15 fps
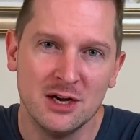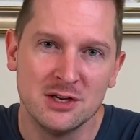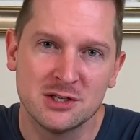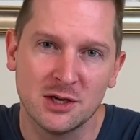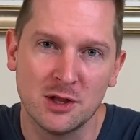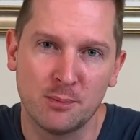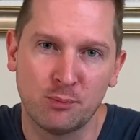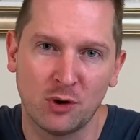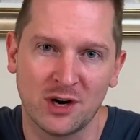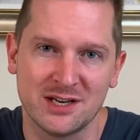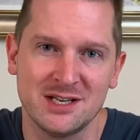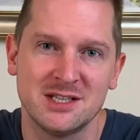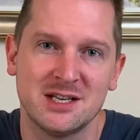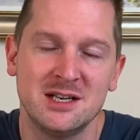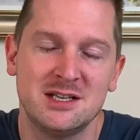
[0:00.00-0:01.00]
so the product
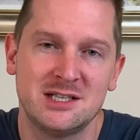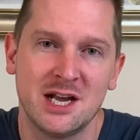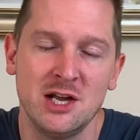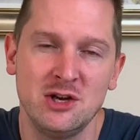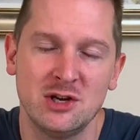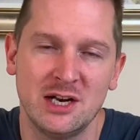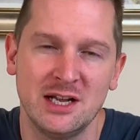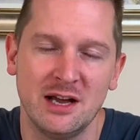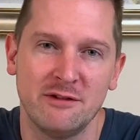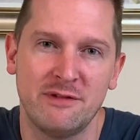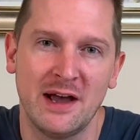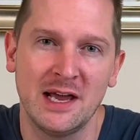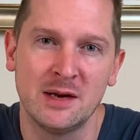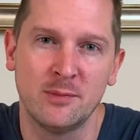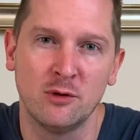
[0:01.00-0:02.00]
is continually
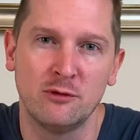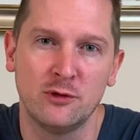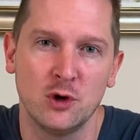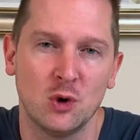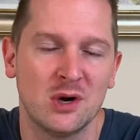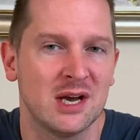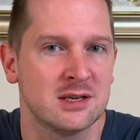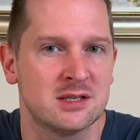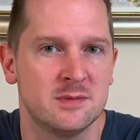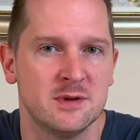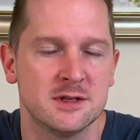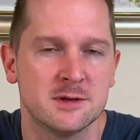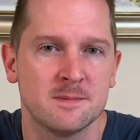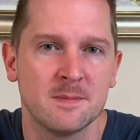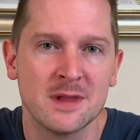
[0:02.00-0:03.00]
available for your
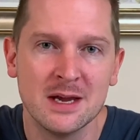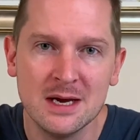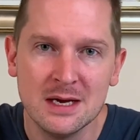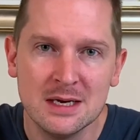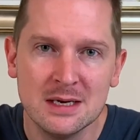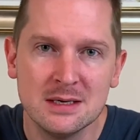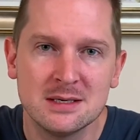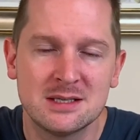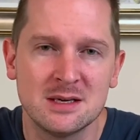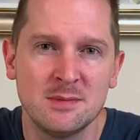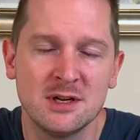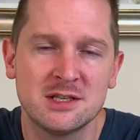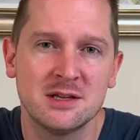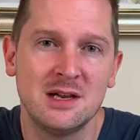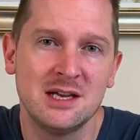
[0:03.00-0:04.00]
customers. Similar
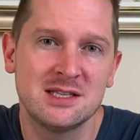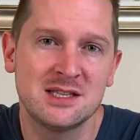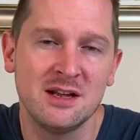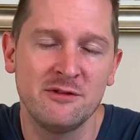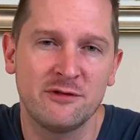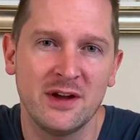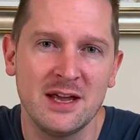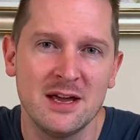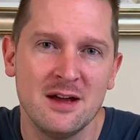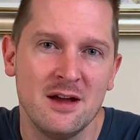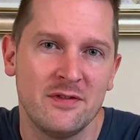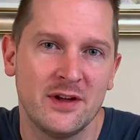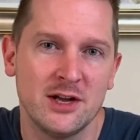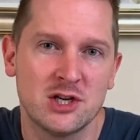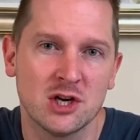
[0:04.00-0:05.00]
to the listing fee,
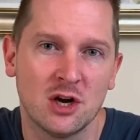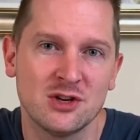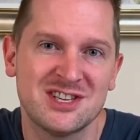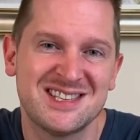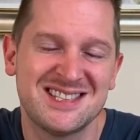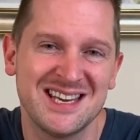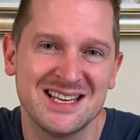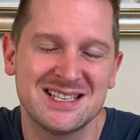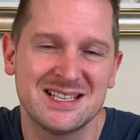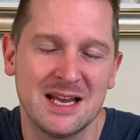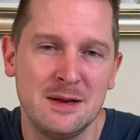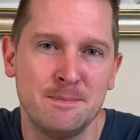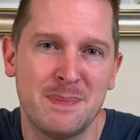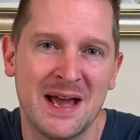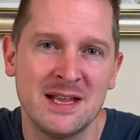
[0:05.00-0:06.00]
they charge
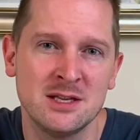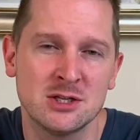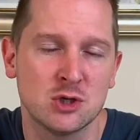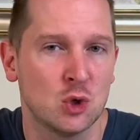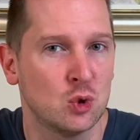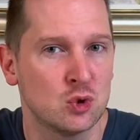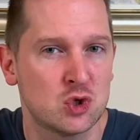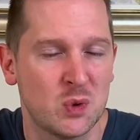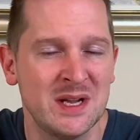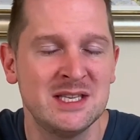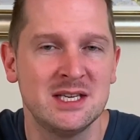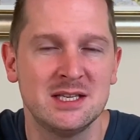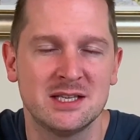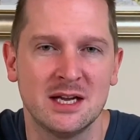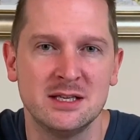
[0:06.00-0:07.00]
16 pence or
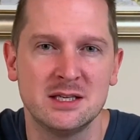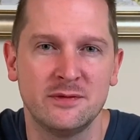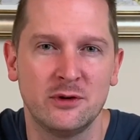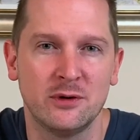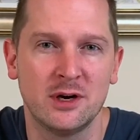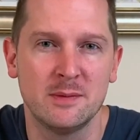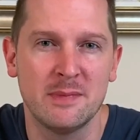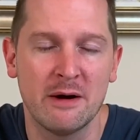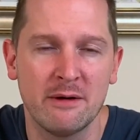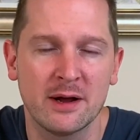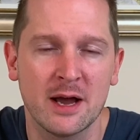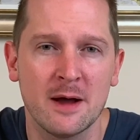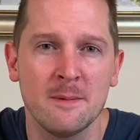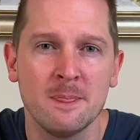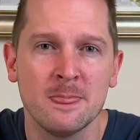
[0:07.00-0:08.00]
20 cents if you're in
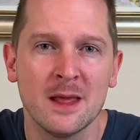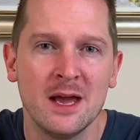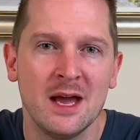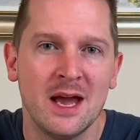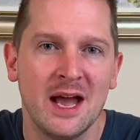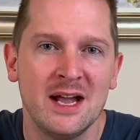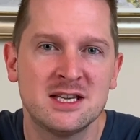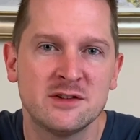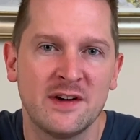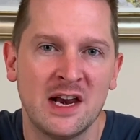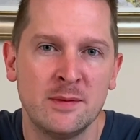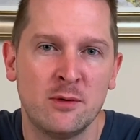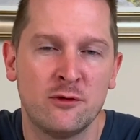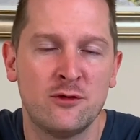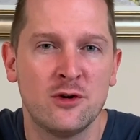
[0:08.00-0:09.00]
America. It's
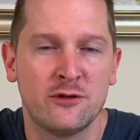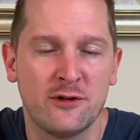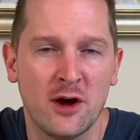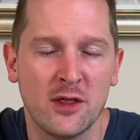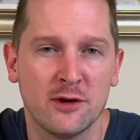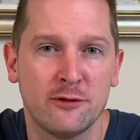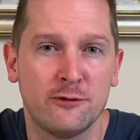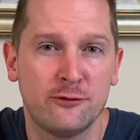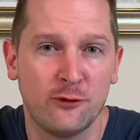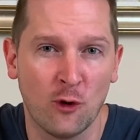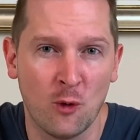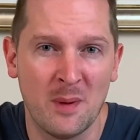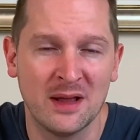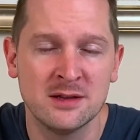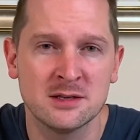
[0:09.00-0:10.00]
available for a further 4
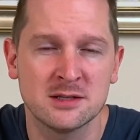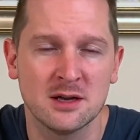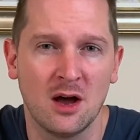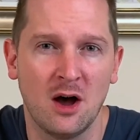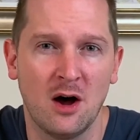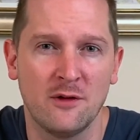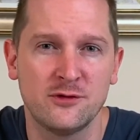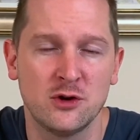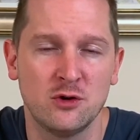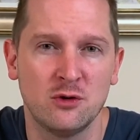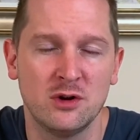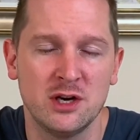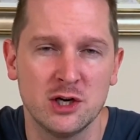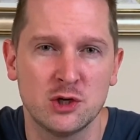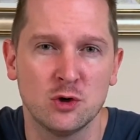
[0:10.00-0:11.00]
months after your
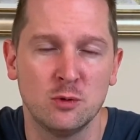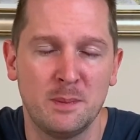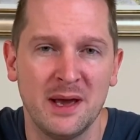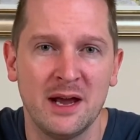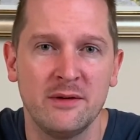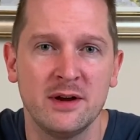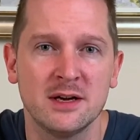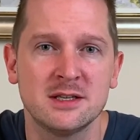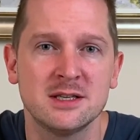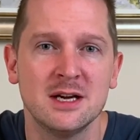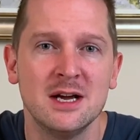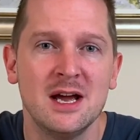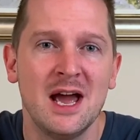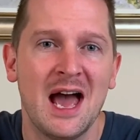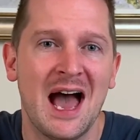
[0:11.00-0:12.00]
initial period,
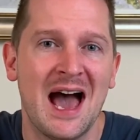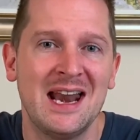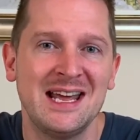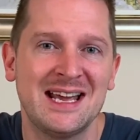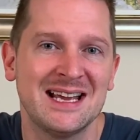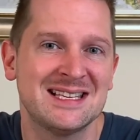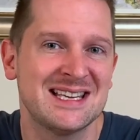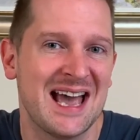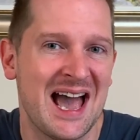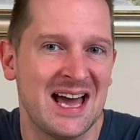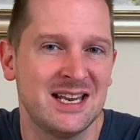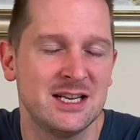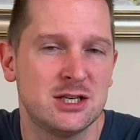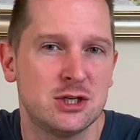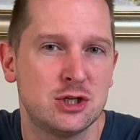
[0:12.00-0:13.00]
and it gets
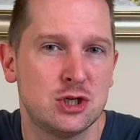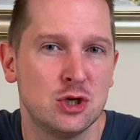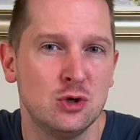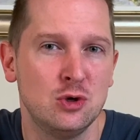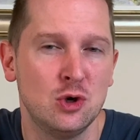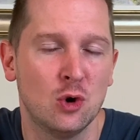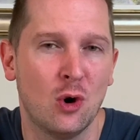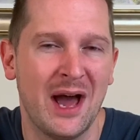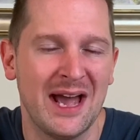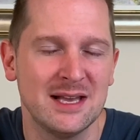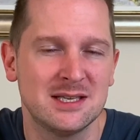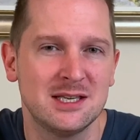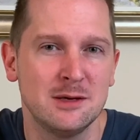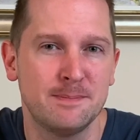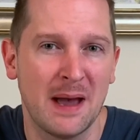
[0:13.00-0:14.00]
added to your
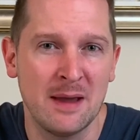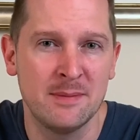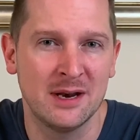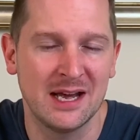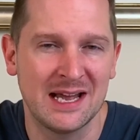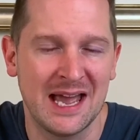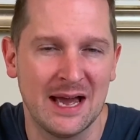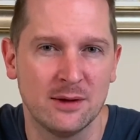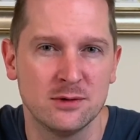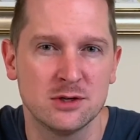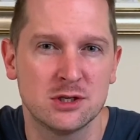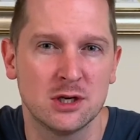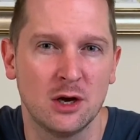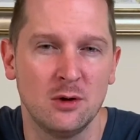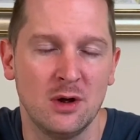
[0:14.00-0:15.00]
Etsy payment account.
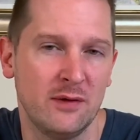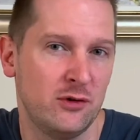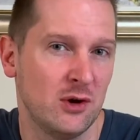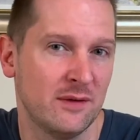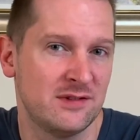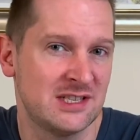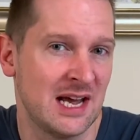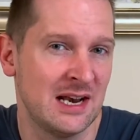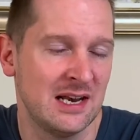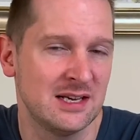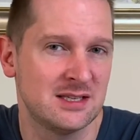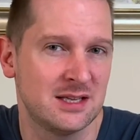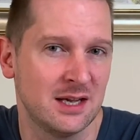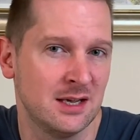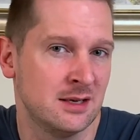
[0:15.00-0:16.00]
So if you have 10
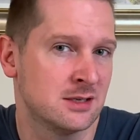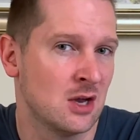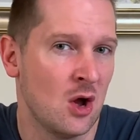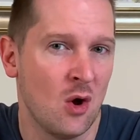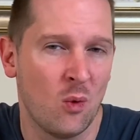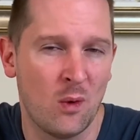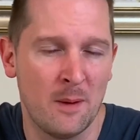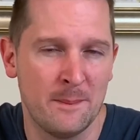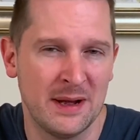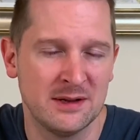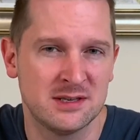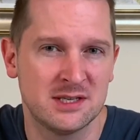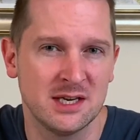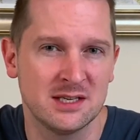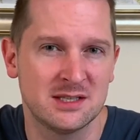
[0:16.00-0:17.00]
listings,
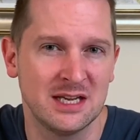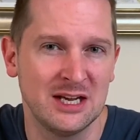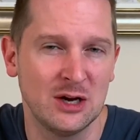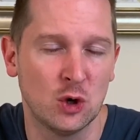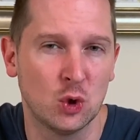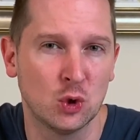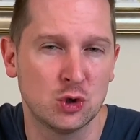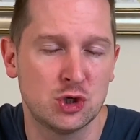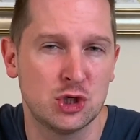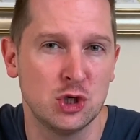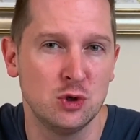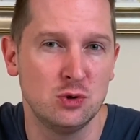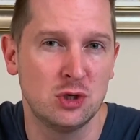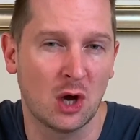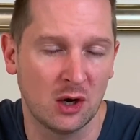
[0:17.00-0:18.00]
£1.60 or
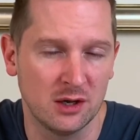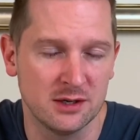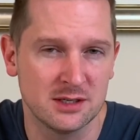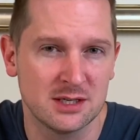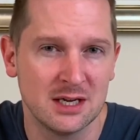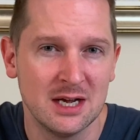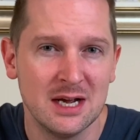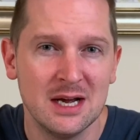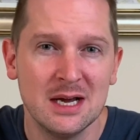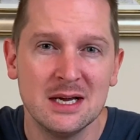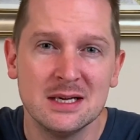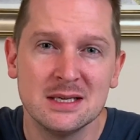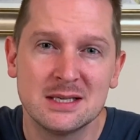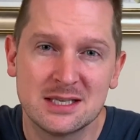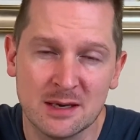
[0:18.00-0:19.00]
$2.
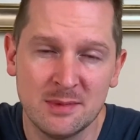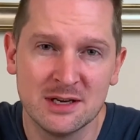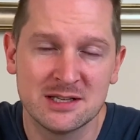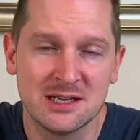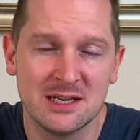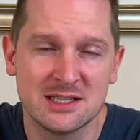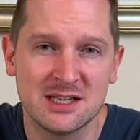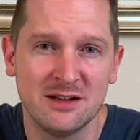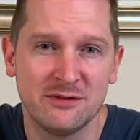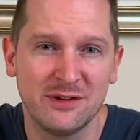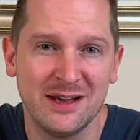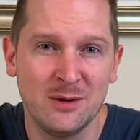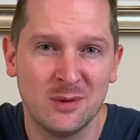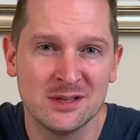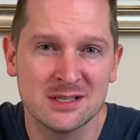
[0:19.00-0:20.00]
Similar to the listing
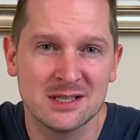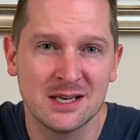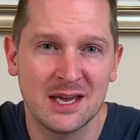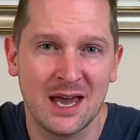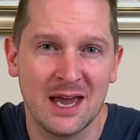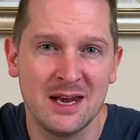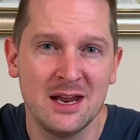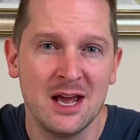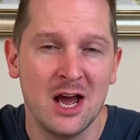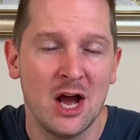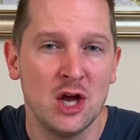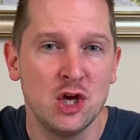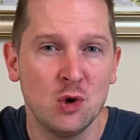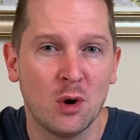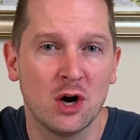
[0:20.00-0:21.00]
fee, once again,
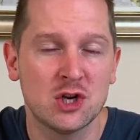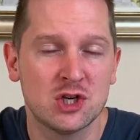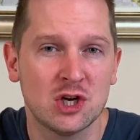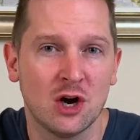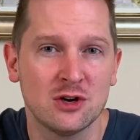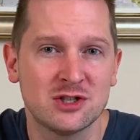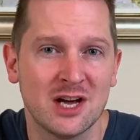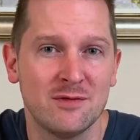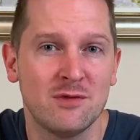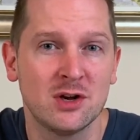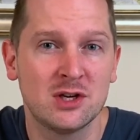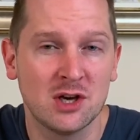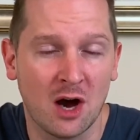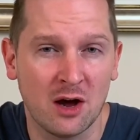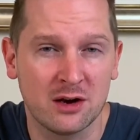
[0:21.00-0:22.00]
you are charged that
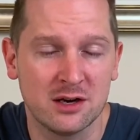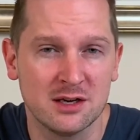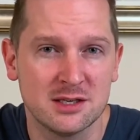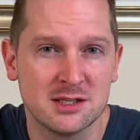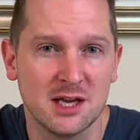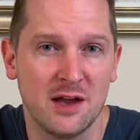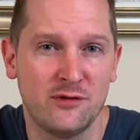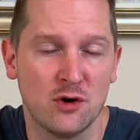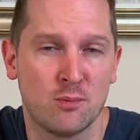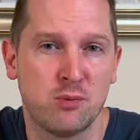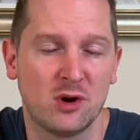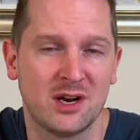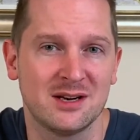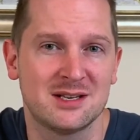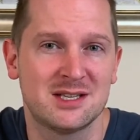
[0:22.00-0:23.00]
regardless if your
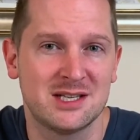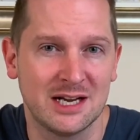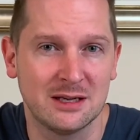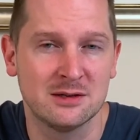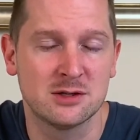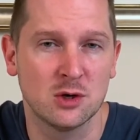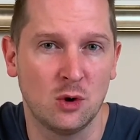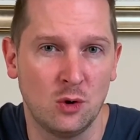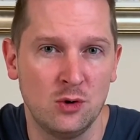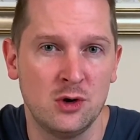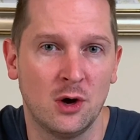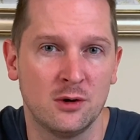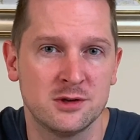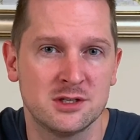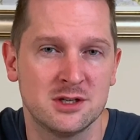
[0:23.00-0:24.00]
product sells or
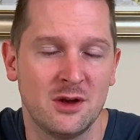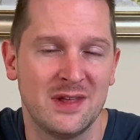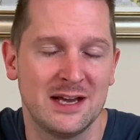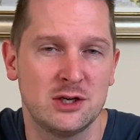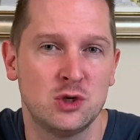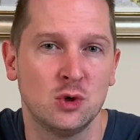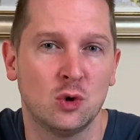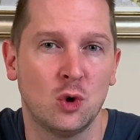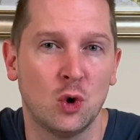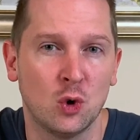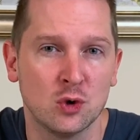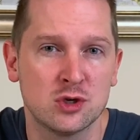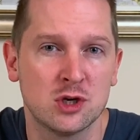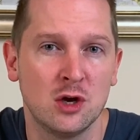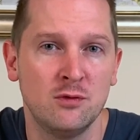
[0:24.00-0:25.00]
not. So that's your
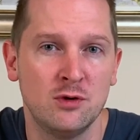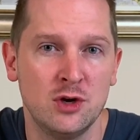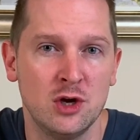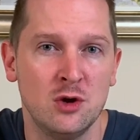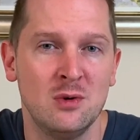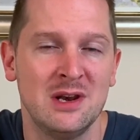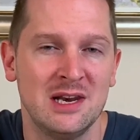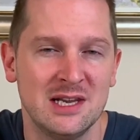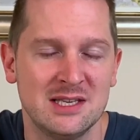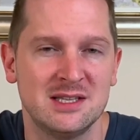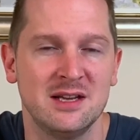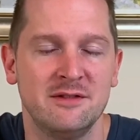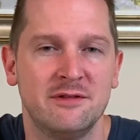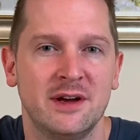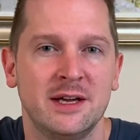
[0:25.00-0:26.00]
auto-renew
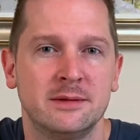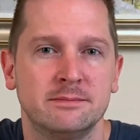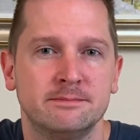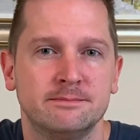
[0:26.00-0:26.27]
listing fee.